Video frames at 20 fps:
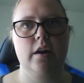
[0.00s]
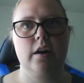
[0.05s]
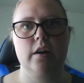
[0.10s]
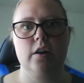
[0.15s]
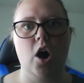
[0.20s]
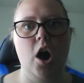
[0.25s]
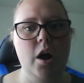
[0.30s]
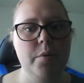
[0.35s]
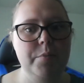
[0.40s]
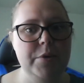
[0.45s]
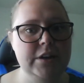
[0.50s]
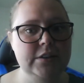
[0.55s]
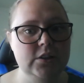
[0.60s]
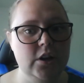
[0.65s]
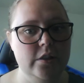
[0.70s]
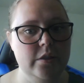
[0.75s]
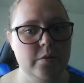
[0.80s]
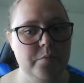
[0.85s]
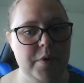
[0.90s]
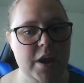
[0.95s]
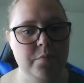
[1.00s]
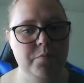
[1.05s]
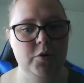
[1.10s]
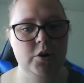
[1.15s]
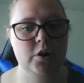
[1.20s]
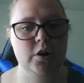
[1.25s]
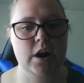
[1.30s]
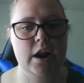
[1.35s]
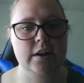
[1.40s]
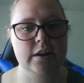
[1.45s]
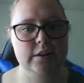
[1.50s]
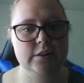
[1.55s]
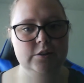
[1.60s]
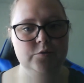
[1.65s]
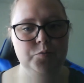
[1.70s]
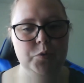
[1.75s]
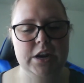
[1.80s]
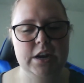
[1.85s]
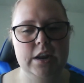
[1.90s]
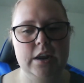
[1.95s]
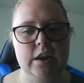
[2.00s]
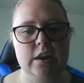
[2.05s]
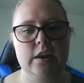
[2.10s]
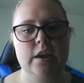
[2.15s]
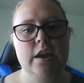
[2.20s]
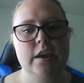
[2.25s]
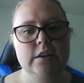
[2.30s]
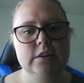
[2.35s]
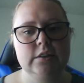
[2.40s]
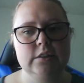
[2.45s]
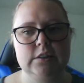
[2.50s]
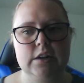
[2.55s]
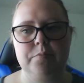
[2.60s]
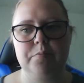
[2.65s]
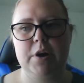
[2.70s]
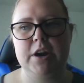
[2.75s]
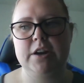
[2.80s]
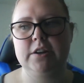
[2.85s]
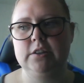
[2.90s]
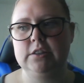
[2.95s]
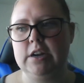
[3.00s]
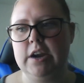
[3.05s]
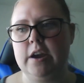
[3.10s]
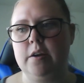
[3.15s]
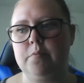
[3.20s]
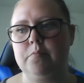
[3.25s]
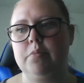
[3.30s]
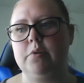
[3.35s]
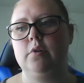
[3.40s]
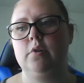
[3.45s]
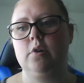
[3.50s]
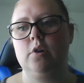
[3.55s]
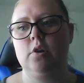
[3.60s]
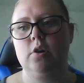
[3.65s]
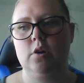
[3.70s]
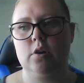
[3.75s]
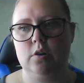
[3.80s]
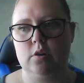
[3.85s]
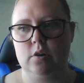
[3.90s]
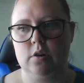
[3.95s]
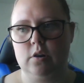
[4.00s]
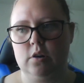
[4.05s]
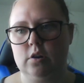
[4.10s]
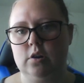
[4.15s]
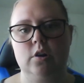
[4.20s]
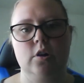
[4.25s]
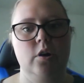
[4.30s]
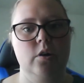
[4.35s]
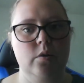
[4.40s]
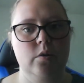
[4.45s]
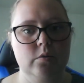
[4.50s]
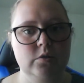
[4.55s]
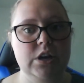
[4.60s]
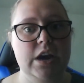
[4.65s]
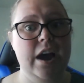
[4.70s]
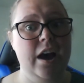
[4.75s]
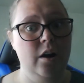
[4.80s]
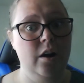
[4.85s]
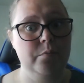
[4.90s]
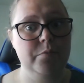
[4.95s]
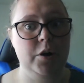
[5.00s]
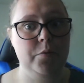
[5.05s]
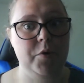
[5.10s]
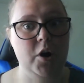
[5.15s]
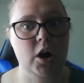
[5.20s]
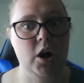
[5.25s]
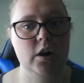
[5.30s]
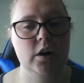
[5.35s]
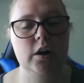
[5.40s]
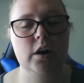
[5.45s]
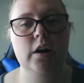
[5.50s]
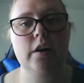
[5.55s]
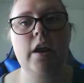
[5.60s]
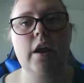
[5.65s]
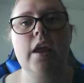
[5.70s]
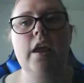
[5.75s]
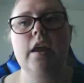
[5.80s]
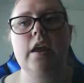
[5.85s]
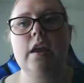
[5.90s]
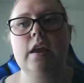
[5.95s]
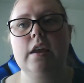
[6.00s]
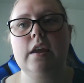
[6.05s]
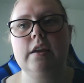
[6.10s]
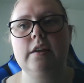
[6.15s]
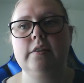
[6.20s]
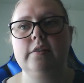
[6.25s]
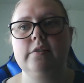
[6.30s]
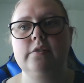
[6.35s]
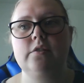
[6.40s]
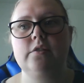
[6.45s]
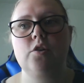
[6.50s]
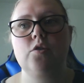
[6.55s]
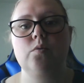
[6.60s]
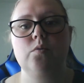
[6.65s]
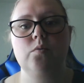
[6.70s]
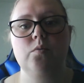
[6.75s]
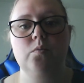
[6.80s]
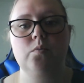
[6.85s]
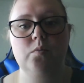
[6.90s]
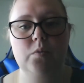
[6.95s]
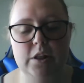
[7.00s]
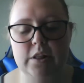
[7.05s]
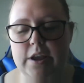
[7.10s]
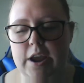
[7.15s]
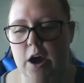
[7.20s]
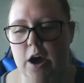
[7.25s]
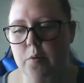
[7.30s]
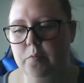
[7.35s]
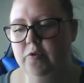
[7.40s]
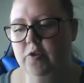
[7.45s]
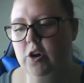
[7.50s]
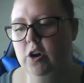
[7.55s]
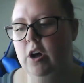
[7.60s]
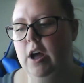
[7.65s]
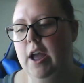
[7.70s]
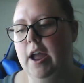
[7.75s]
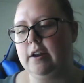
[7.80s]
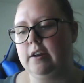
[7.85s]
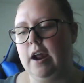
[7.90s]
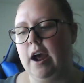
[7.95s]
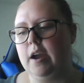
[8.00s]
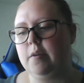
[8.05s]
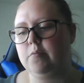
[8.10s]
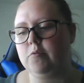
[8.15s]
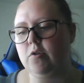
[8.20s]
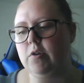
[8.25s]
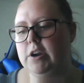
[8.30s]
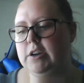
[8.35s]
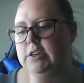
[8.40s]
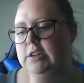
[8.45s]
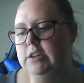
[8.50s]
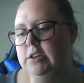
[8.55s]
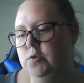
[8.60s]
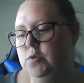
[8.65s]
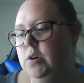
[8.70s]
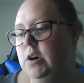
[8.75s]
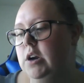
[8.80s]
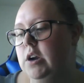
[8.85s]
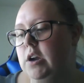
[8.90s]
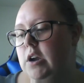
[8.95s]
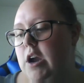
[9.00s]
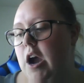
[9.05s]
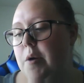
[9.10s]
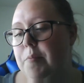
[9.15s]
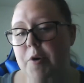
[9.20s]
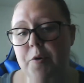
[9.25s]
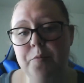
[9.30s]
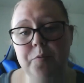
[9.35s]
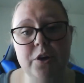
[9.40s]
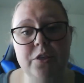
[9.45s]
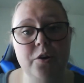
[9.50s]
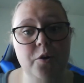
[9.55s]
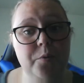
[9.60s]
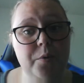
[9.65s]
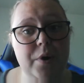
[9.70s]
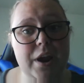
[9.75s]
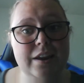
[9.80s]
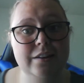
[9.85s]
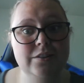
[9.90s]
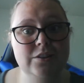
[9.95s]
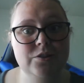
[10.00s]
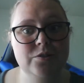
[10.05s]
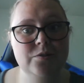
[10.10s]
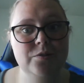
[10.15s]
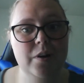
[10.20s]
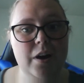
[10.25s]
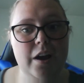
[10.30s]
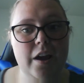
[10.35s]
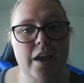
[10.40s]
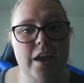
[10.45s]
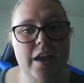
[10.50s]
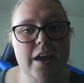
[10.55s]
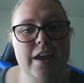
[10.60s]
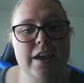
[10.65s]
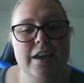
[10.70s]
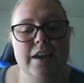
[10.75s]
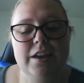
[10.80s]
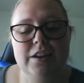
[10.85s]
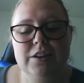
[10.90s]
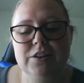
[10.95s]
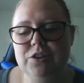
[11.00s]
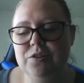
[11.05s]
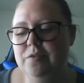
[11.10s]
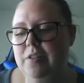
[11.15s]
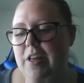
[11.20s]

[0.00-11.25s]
comments on the paper and explaining step by step, to help their partner is really helpful. And I'm going to come up with a way to do